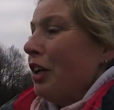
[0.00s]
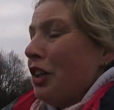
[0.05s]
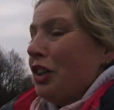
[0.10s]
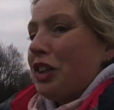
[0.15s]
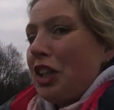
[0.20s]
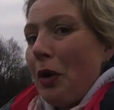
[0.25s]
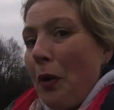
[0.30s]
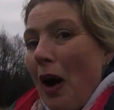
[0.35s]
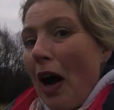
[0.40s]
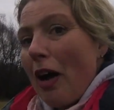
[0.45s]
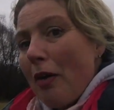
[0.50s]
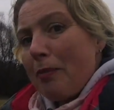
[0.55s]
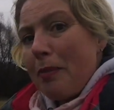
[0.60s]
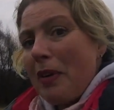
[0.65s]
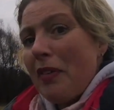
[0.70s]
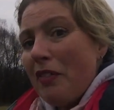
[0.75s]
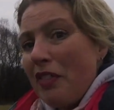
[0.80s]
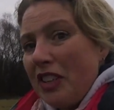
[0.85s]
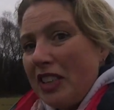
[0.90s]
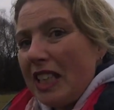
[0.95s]
So I've
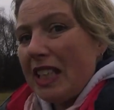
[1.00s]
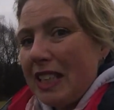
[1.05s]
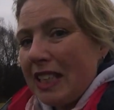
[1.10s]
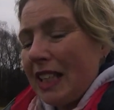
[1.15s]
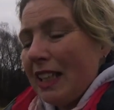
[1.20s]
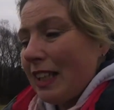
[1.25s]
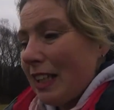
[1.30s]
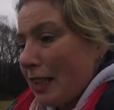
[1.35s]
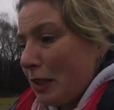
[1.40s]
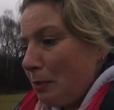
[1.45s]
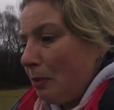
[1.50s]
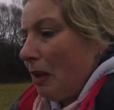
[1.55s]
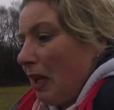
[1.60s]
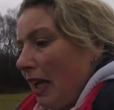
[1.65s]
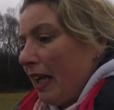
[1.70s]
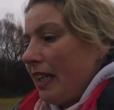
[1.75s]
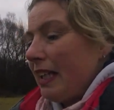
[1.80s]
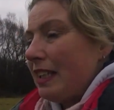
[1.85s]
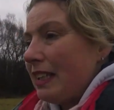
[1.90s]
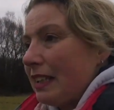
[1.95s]
been visiting this
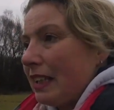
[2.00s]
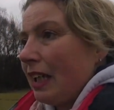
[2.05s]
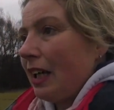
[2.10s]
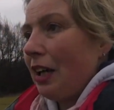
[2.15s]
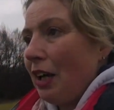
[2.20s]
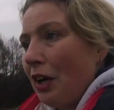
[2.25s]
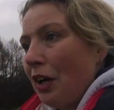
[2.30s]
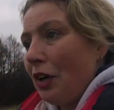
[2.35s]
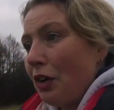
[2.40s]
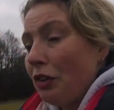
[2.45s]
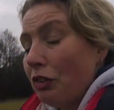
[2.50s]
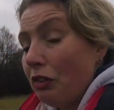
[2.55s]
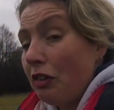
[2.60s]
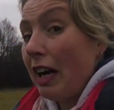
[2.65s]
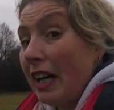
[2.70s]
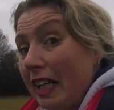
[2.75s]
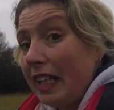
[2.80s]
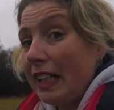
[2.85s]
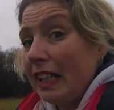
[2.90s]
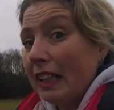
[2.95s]
place
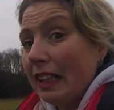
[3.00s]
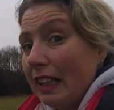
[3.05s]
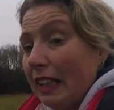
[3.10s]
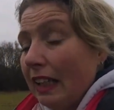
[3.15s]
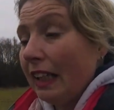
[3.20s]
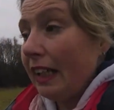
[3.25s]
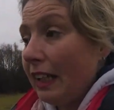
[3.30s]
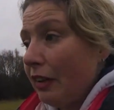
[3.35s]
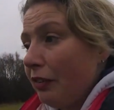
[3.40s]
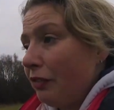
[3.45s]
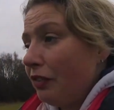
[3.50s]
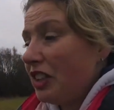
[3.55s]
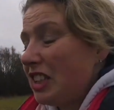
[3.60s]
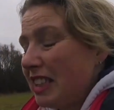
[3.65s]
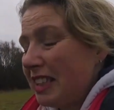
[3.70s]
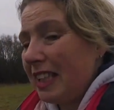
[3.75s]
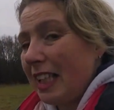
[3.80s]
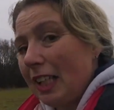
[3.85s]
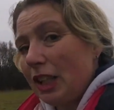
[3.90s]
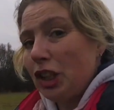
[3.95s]
regularly for
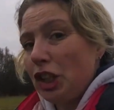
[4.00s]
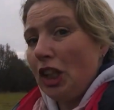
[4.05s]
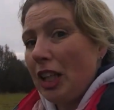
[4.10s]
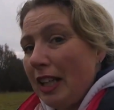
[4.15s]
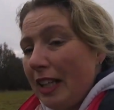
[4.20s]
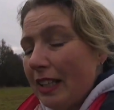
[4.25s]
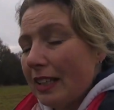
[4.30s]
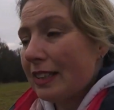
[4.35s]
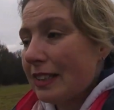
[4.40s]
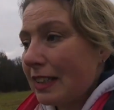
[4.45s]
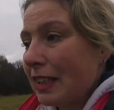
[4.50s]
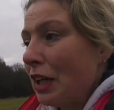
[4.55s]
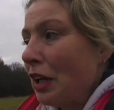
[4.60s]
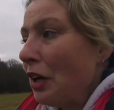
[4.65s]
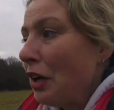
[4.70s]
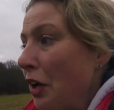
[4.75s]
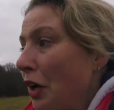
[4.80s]
6 years